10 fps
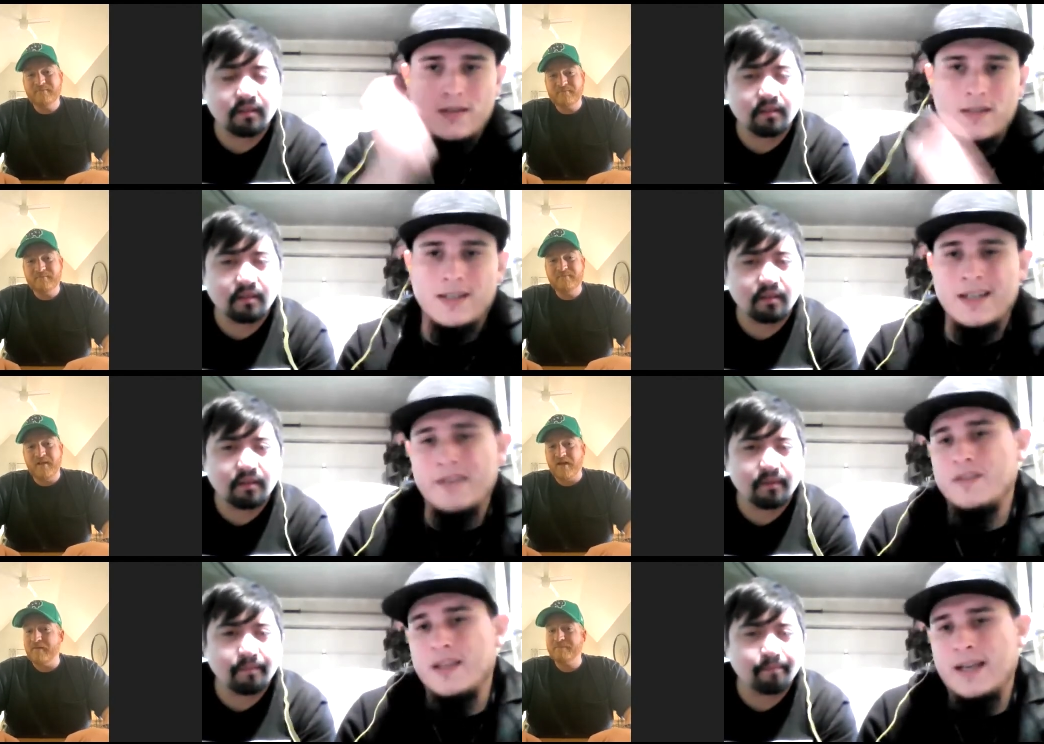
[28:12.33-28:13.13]
Speaker 1: And then after
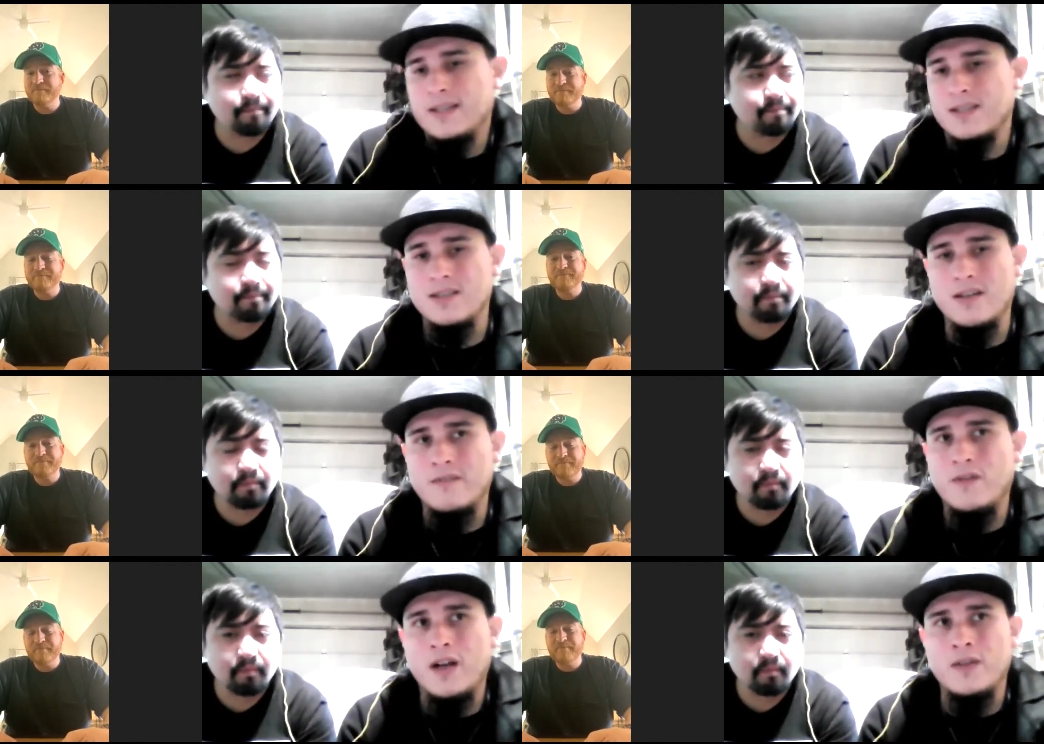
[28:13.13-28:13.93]
yeah. that, I just started
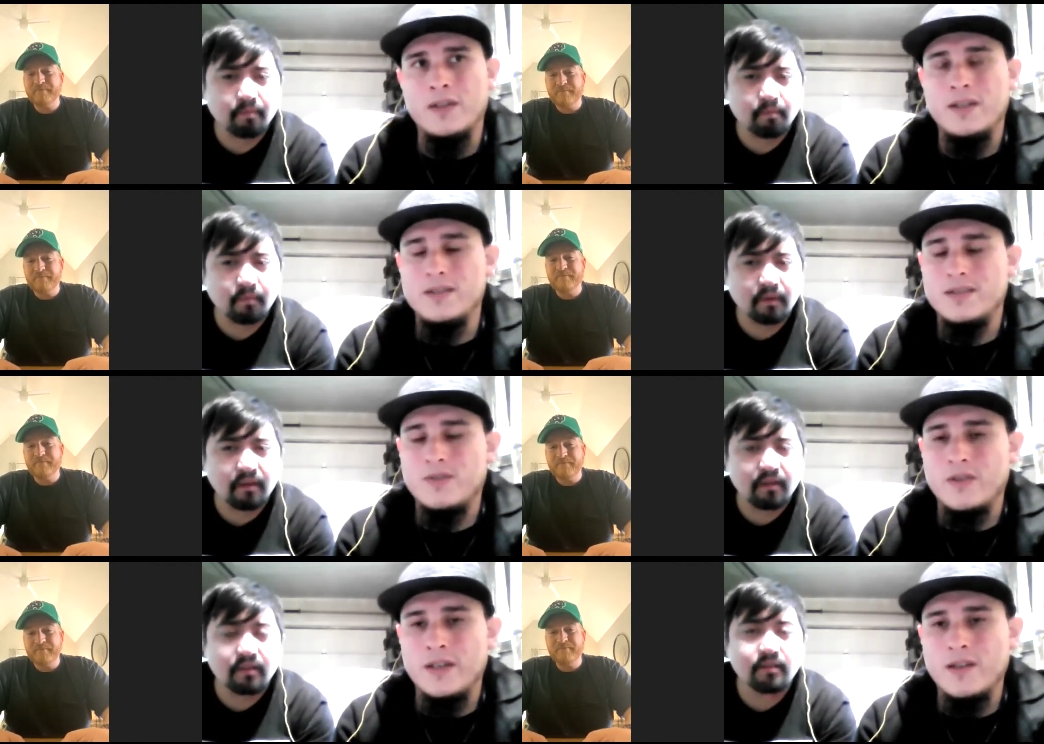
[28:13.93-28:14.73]
following his
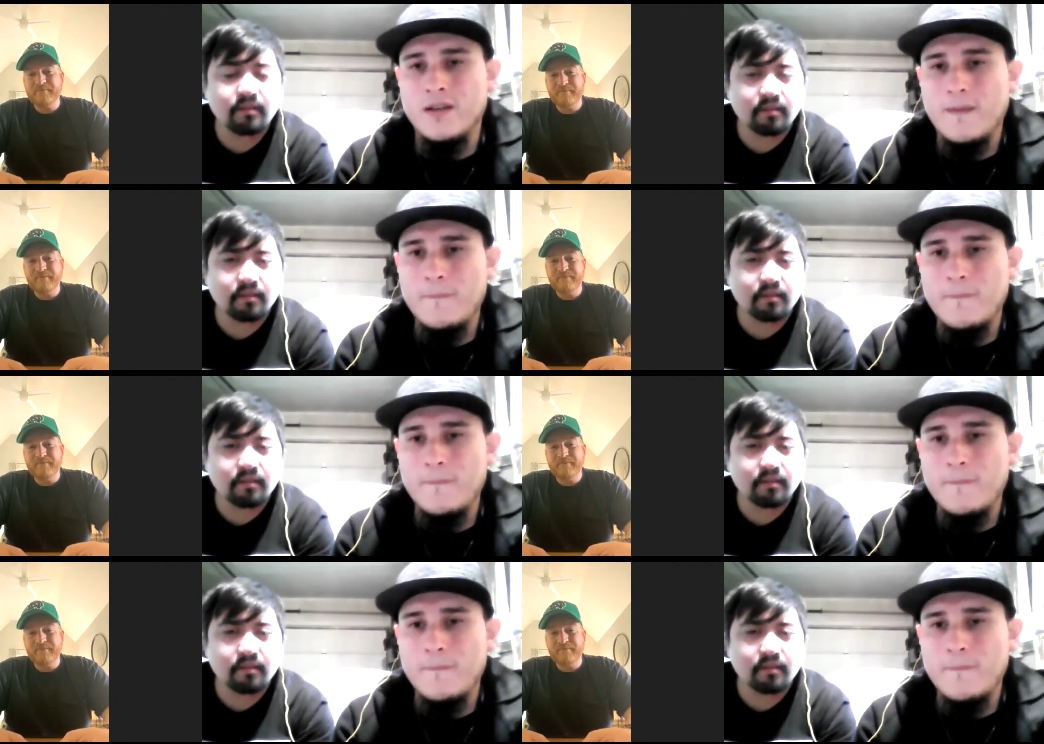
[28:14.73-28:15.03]
career.